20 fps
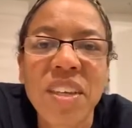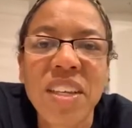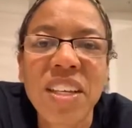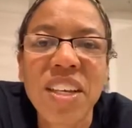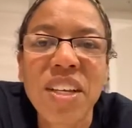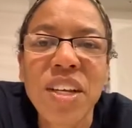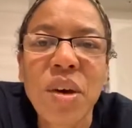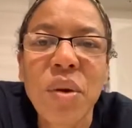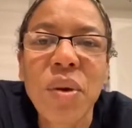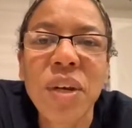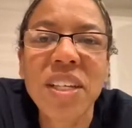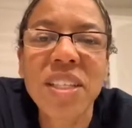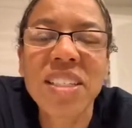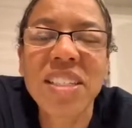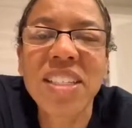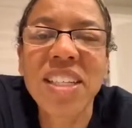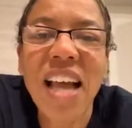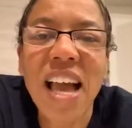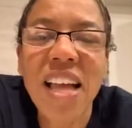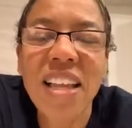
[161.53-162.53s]

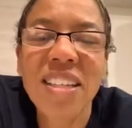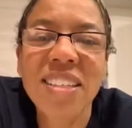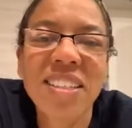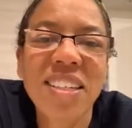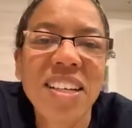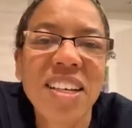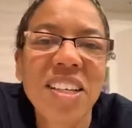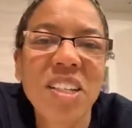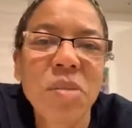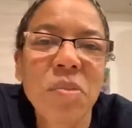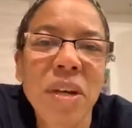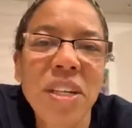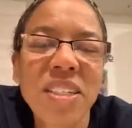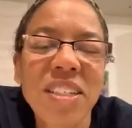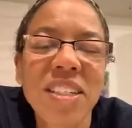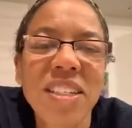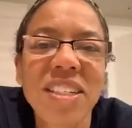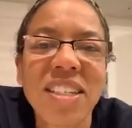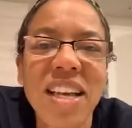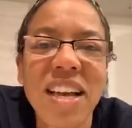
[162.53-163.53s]
It's challenging,
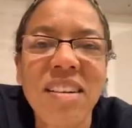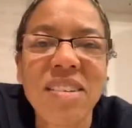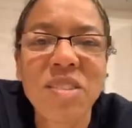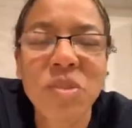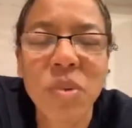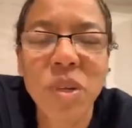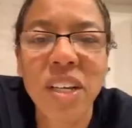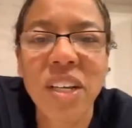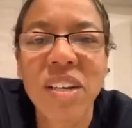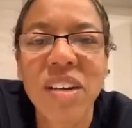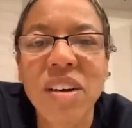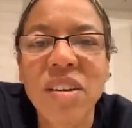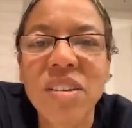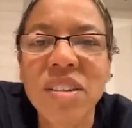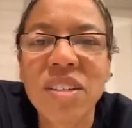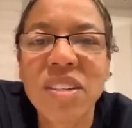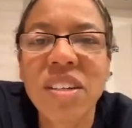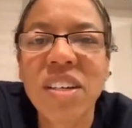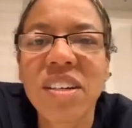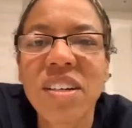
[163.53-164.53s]
especially now as we get
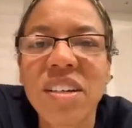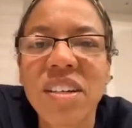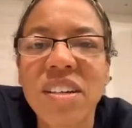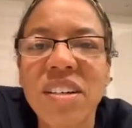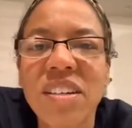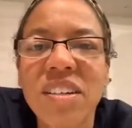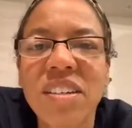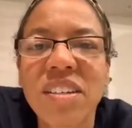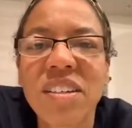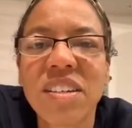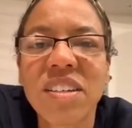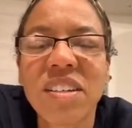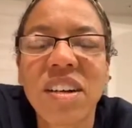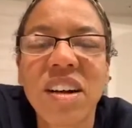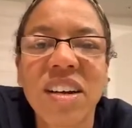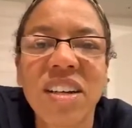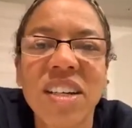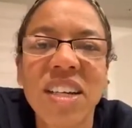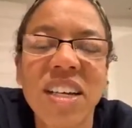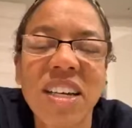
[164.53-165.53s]
older,
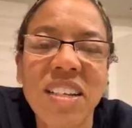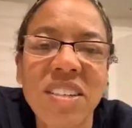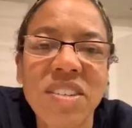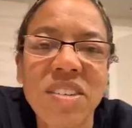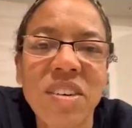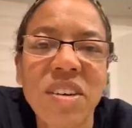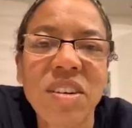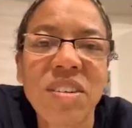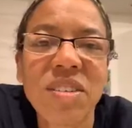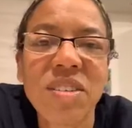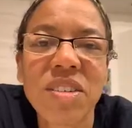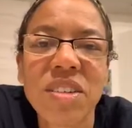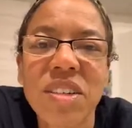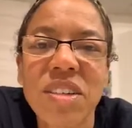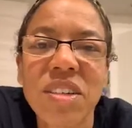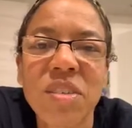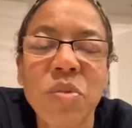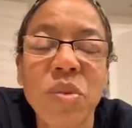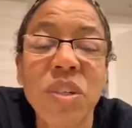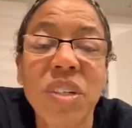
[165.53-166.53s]
our kids are
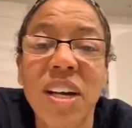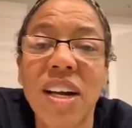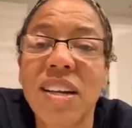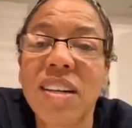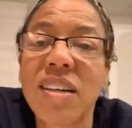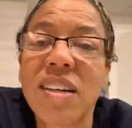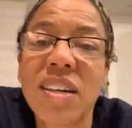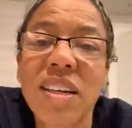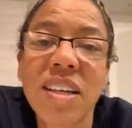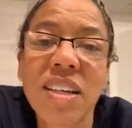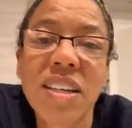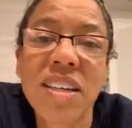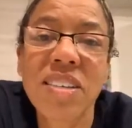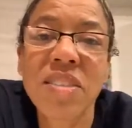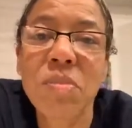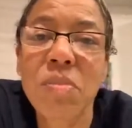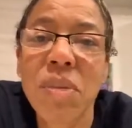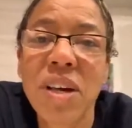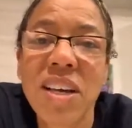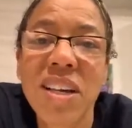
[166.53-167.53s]
older, we're not cooking
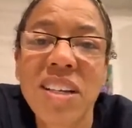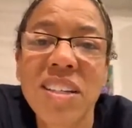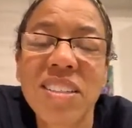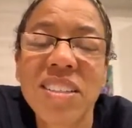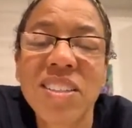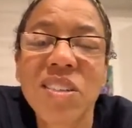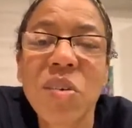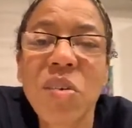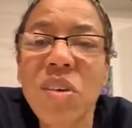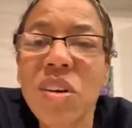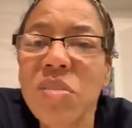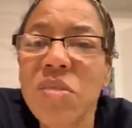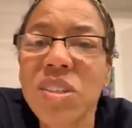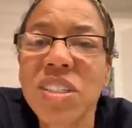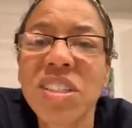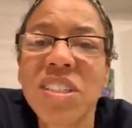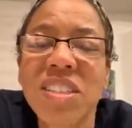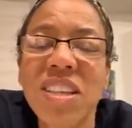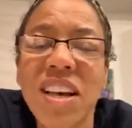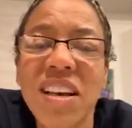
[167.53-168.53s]
as much, or we
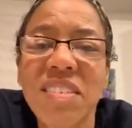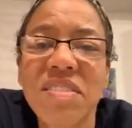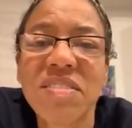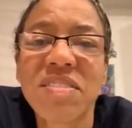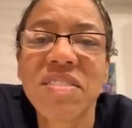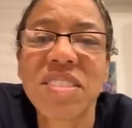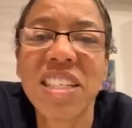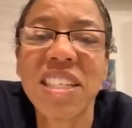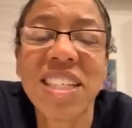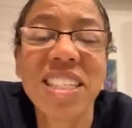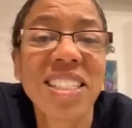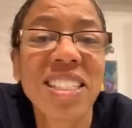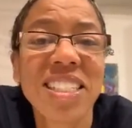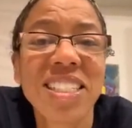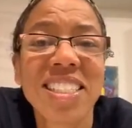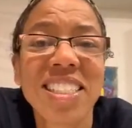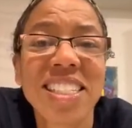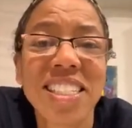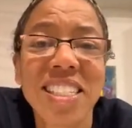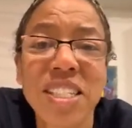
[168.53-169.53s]
just have
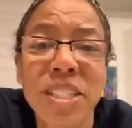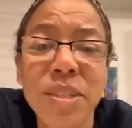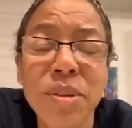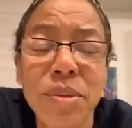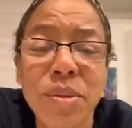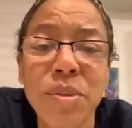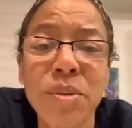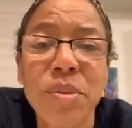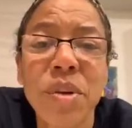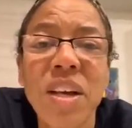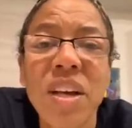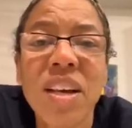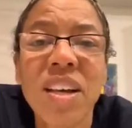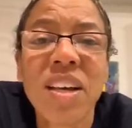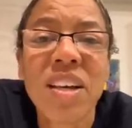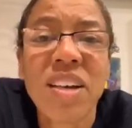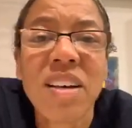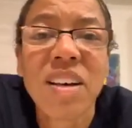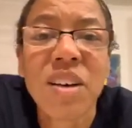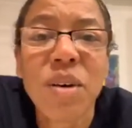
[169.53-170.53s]
ish to do.
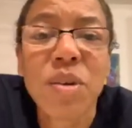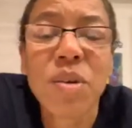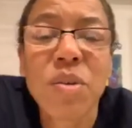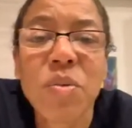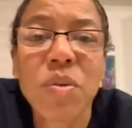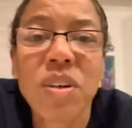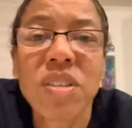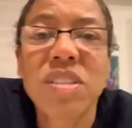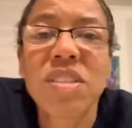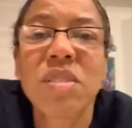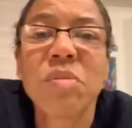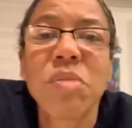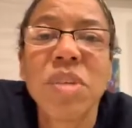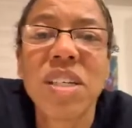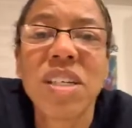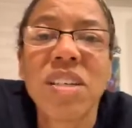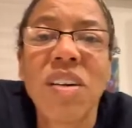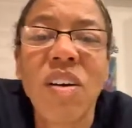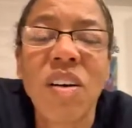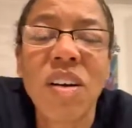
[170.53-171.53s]
Who wants to
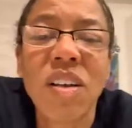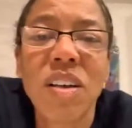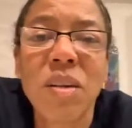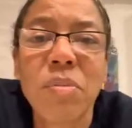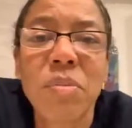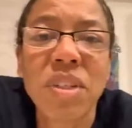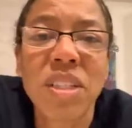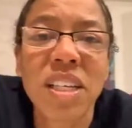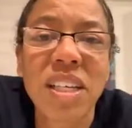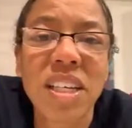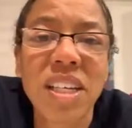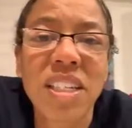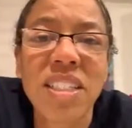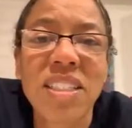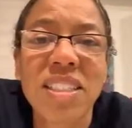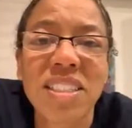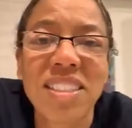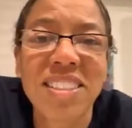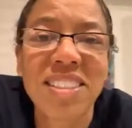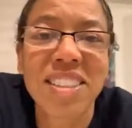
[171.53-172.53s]
be all up in the
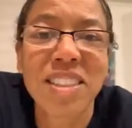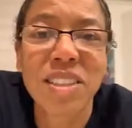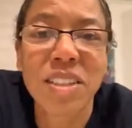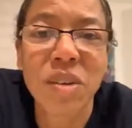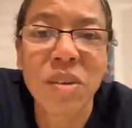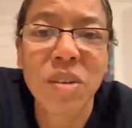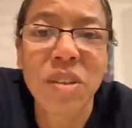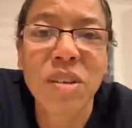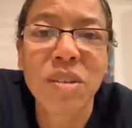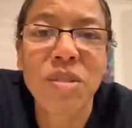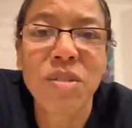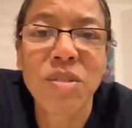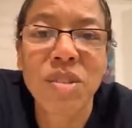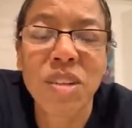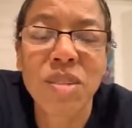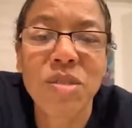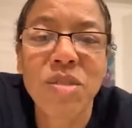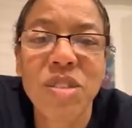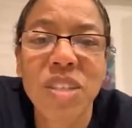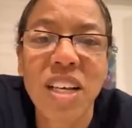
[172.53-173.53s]
kitchen?
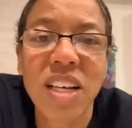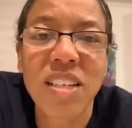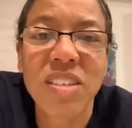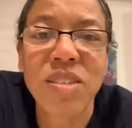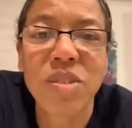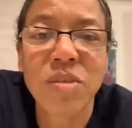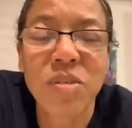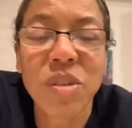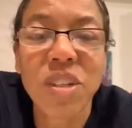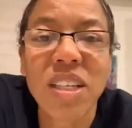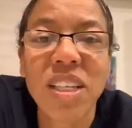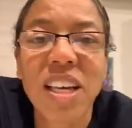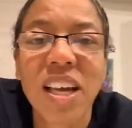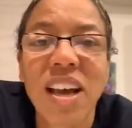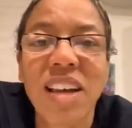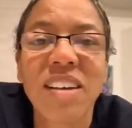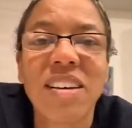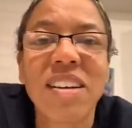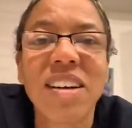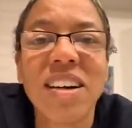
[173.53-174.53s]
Those days are really
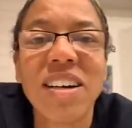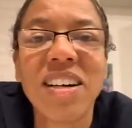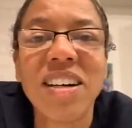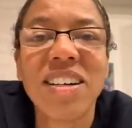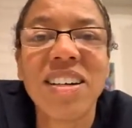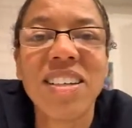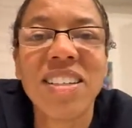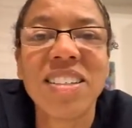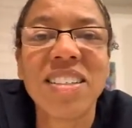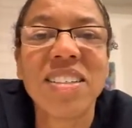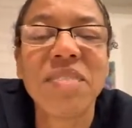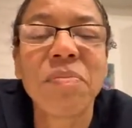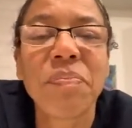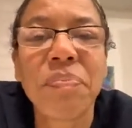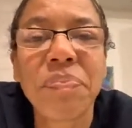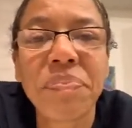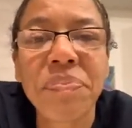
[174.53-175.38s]
kind of gone.